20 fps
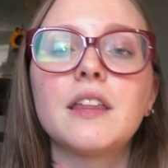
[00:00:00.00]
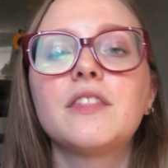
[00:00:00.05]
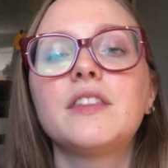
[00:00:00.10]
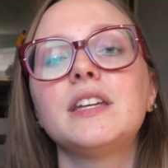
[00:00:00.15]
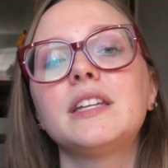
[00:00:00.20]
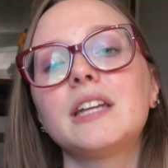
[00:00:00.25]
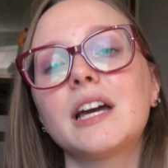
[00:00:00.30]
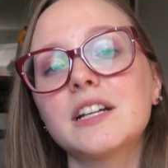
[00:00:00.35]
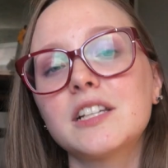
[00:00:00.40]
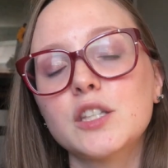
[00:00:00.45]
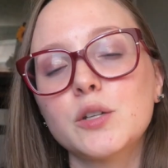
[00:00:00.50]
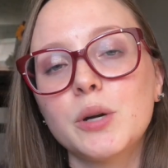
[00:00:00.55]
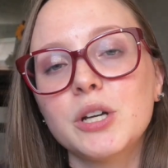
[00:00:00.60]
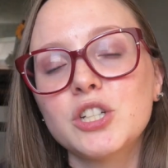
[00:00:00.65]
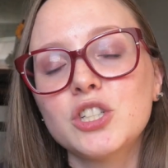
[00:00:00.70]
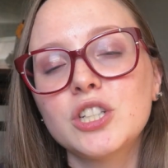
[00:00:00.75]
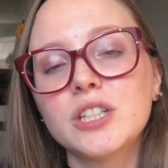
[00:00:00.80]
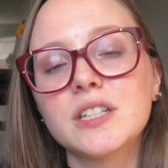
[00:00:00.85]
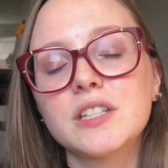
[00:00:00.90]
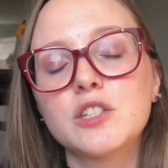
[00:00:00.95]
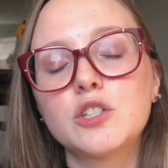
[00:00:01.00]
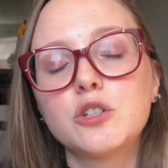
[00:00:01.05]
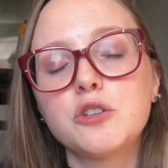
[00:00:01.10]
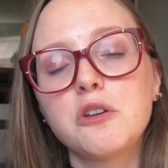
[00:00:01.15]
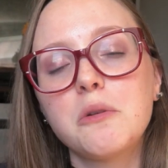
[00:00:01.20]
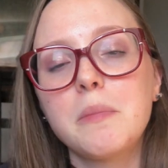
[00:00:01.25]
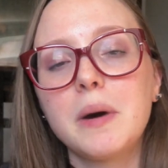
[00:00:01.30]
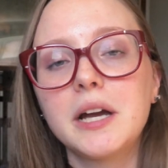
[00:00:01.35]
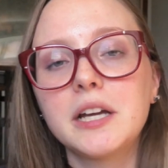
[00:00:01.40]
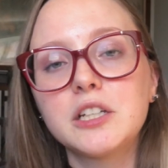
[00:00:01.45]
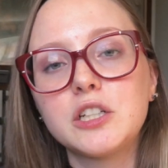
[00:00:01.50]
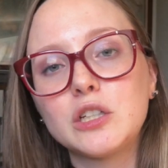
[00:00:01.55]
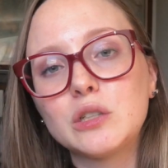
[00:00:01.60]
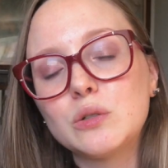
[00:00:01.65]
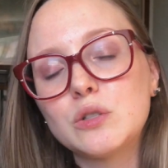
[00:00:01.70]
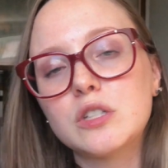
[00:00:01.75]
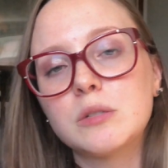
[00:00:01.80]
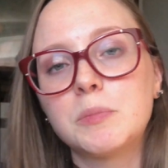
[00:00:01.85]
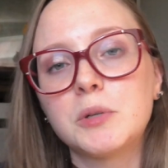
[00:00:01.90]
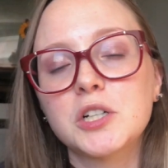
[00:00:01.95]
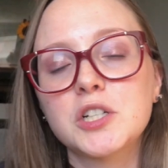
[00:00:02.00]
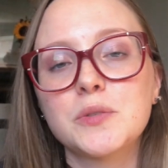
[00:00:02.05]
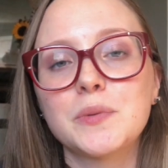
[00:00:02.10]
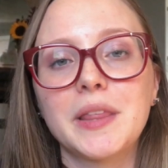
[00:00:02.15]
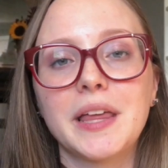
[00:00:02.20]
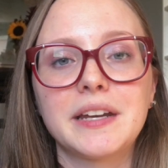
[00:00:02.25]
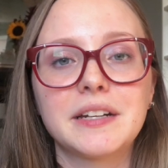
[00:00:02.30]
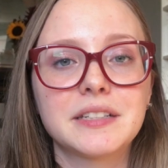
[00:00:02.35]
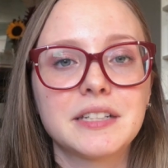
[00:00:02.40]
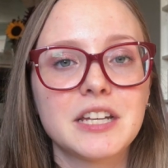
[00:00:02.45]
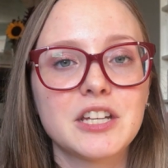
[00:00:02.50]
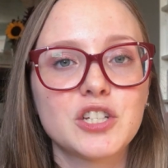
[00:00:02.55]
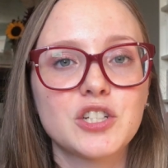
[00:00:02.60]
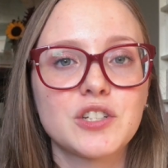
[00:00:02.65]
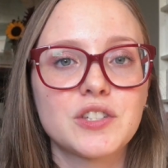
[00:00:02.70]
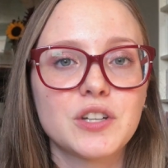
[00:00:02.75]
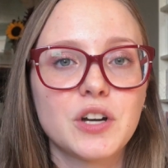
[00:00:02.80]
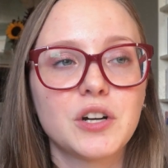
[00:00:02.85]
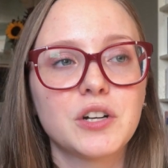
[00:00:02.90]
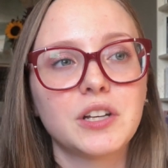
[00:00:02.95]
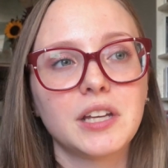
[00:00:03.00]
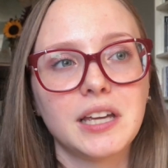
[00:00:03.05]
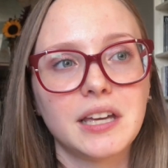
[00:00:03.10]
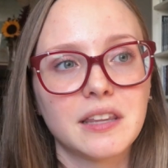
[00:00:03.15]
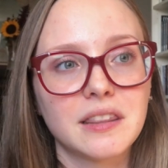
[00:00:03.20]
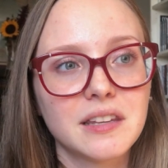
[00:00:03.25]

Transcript: The next question is, do you mind used books with annotations already in